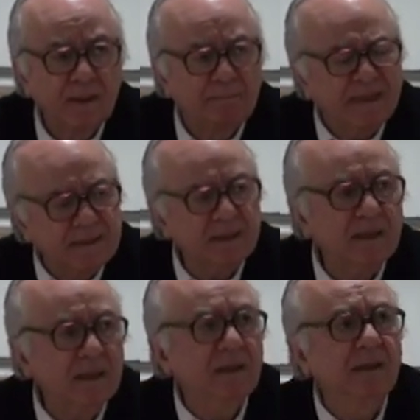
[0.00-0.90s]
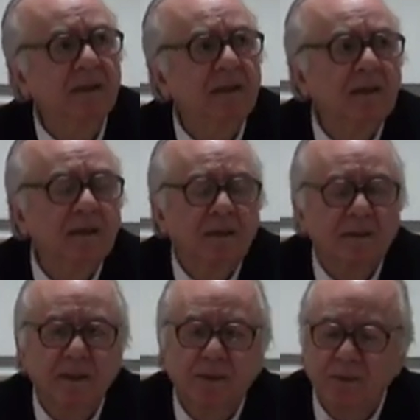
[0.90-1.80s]
Basically,
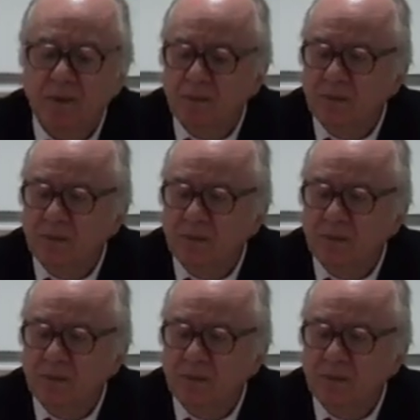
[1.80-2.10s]
they will,